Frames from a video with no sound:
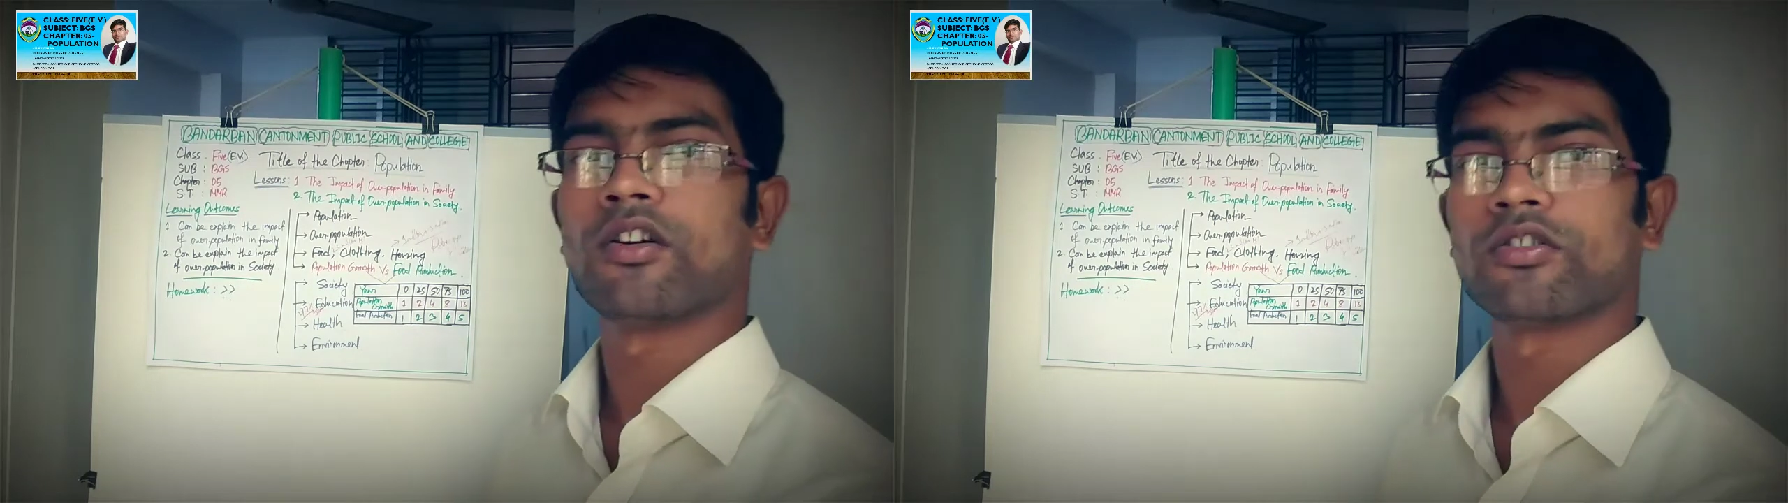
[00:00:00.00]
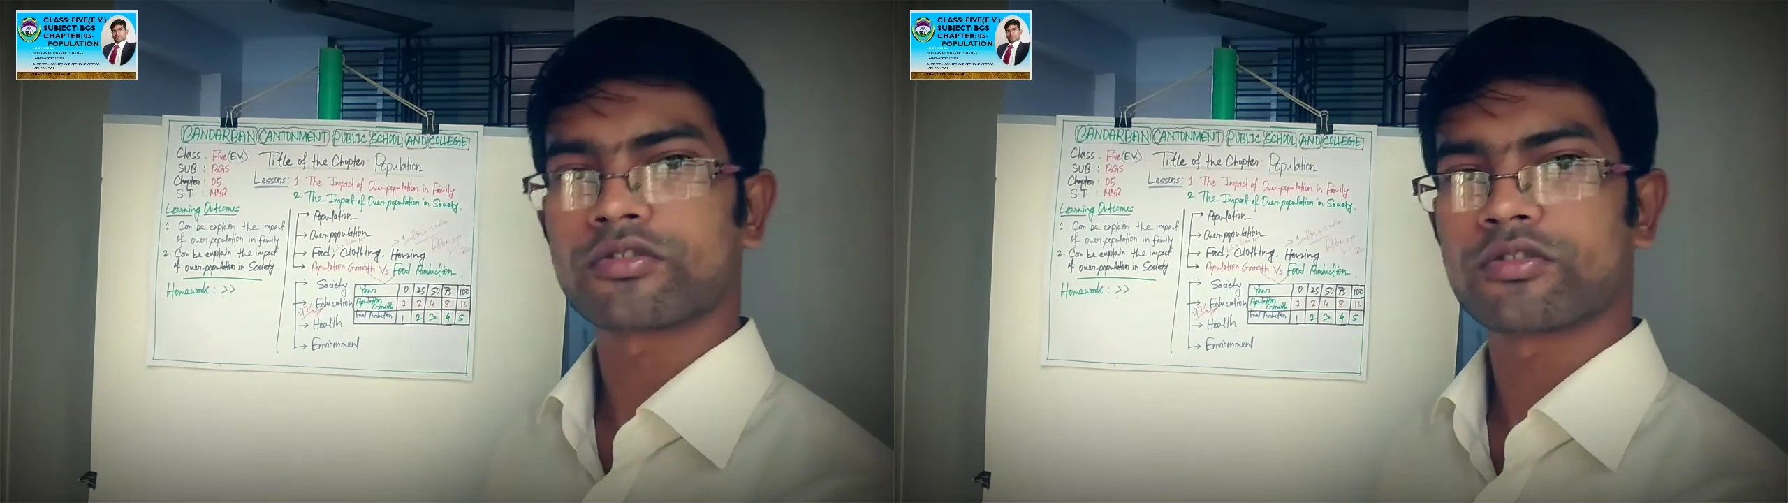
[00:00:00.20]

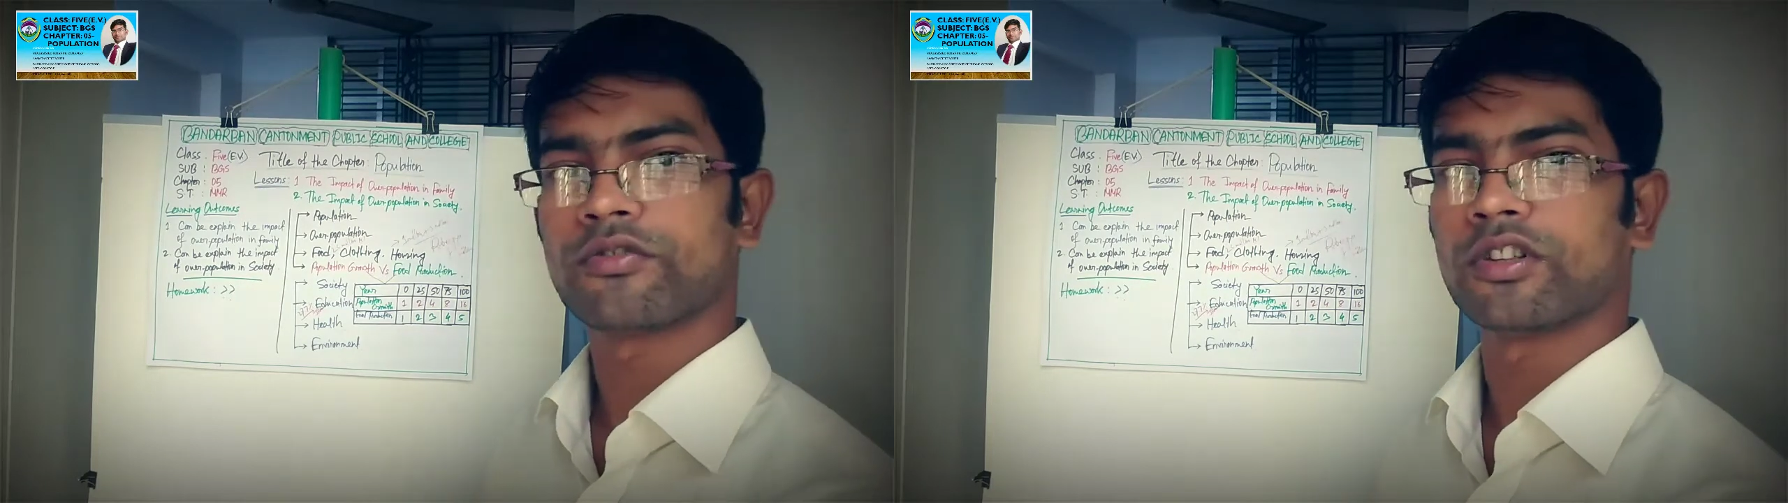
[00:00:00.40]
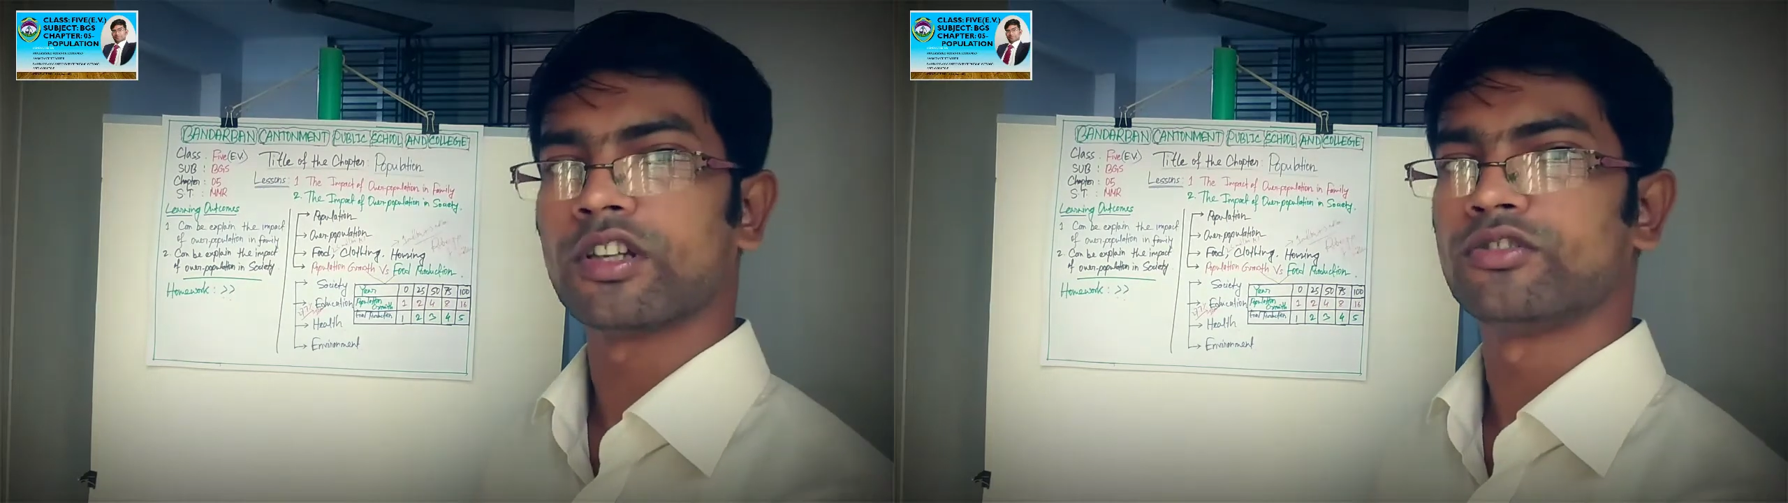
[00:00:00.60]
lost
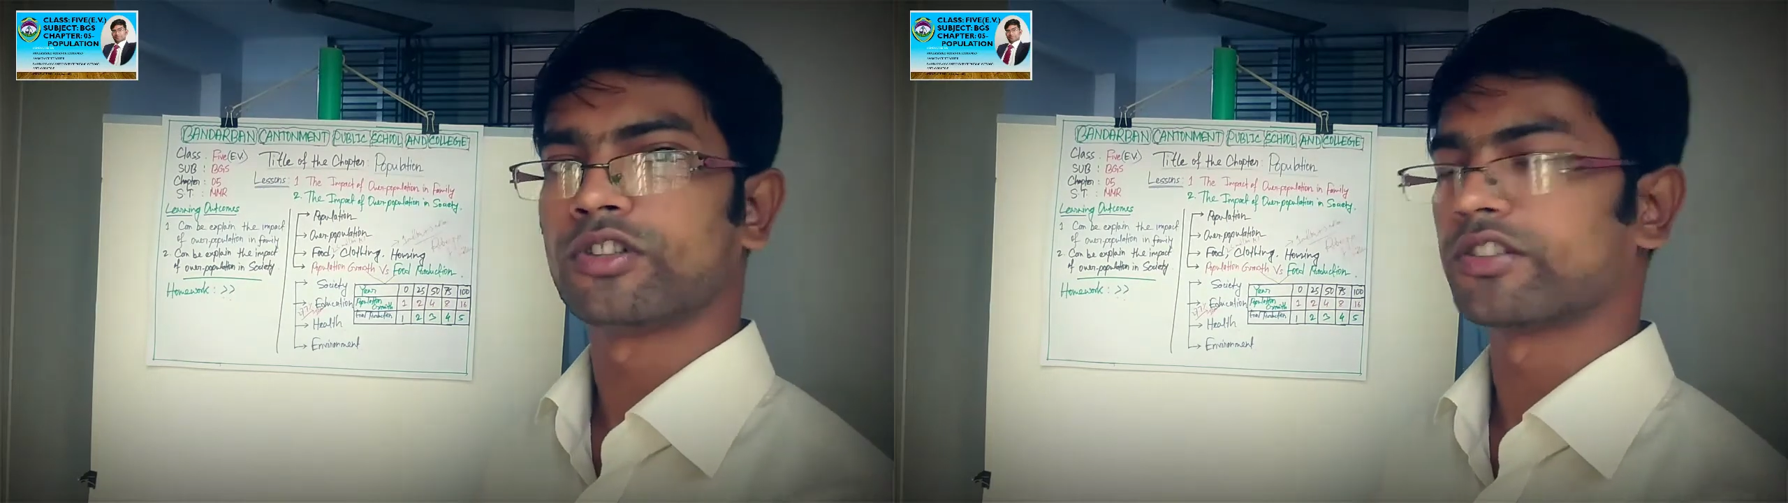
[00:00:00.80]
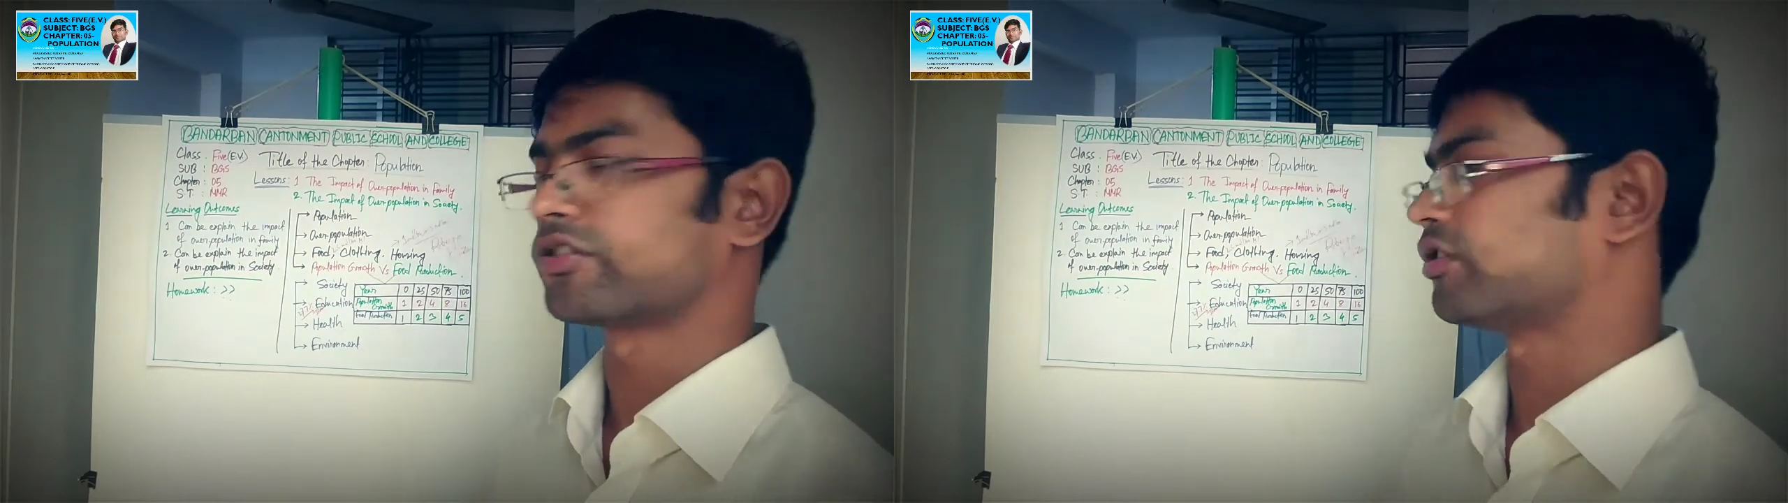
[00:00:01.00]
for the
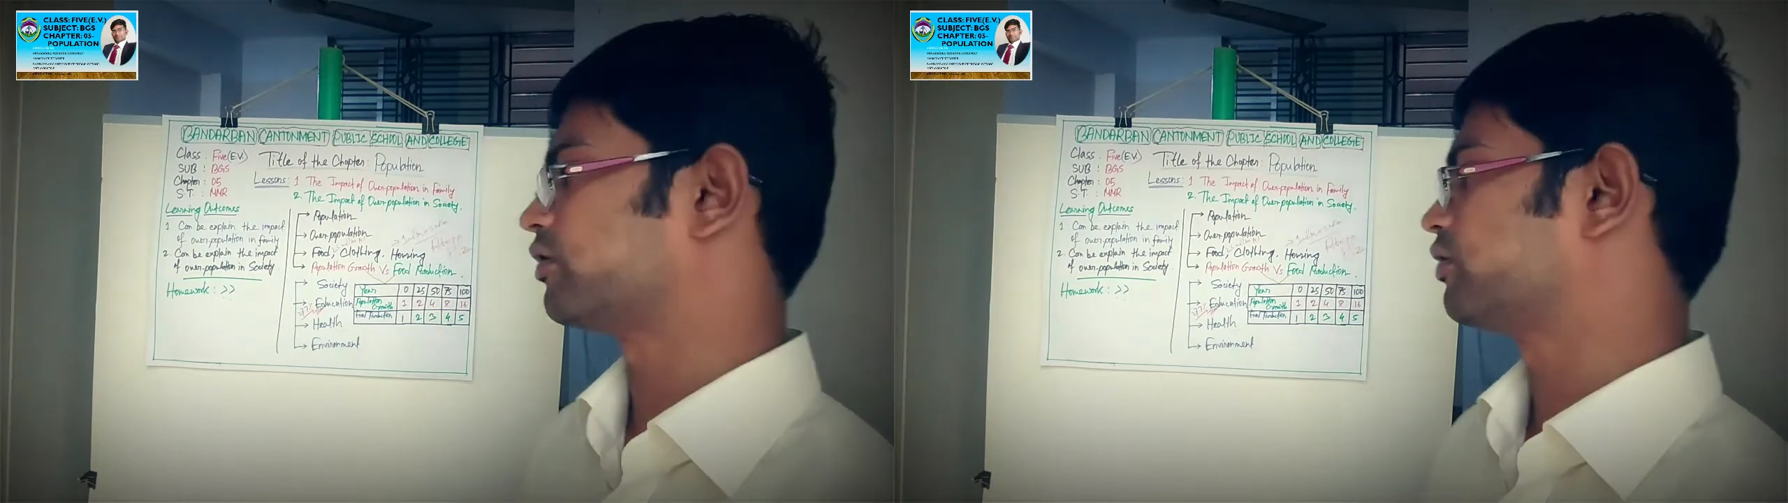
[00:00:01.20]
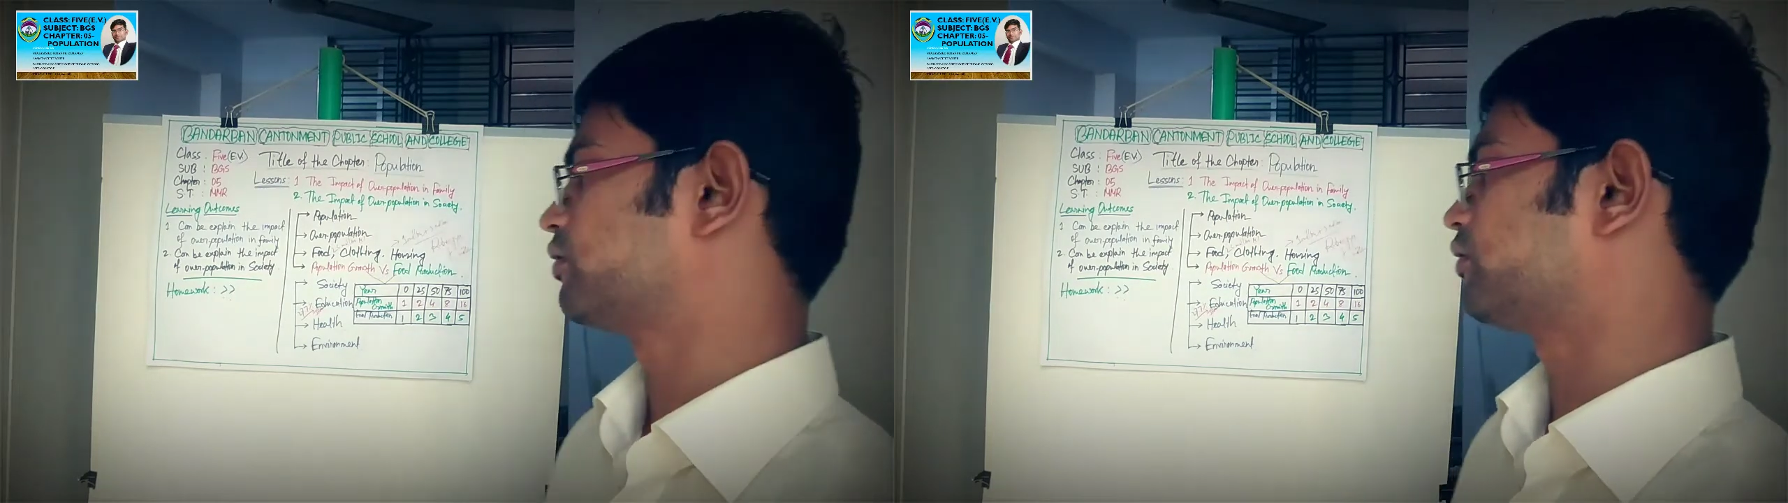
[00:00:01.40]

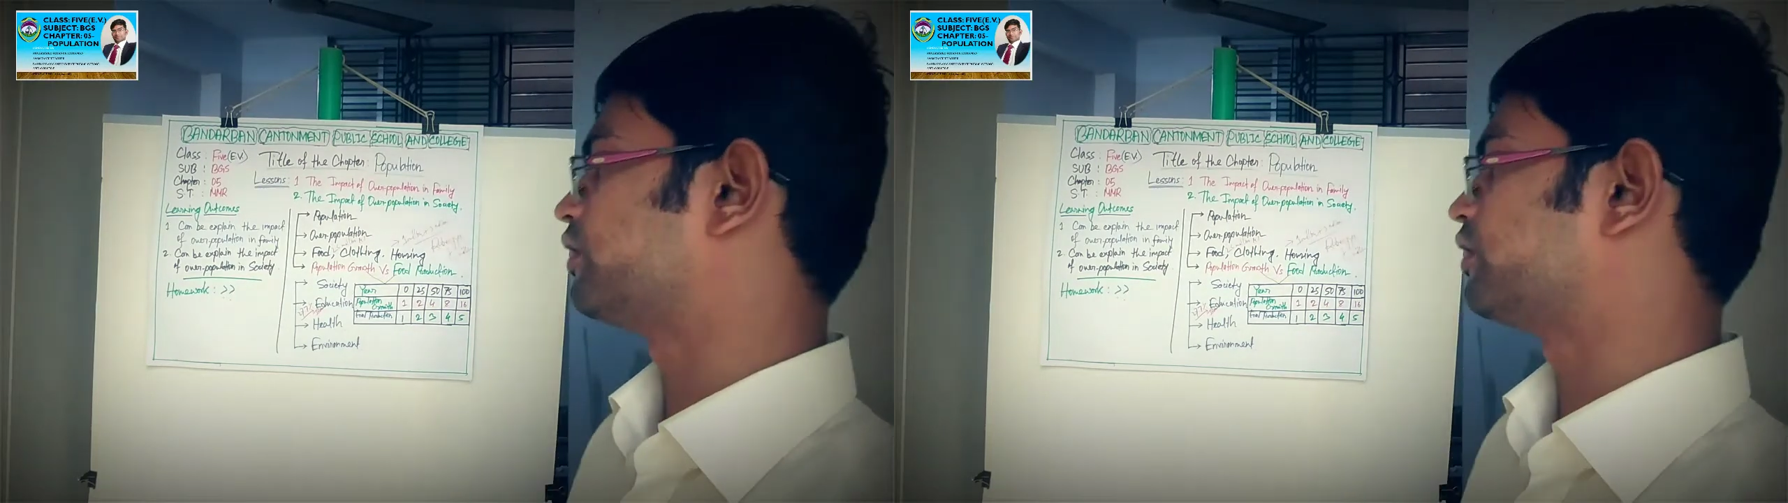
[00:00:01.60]
education.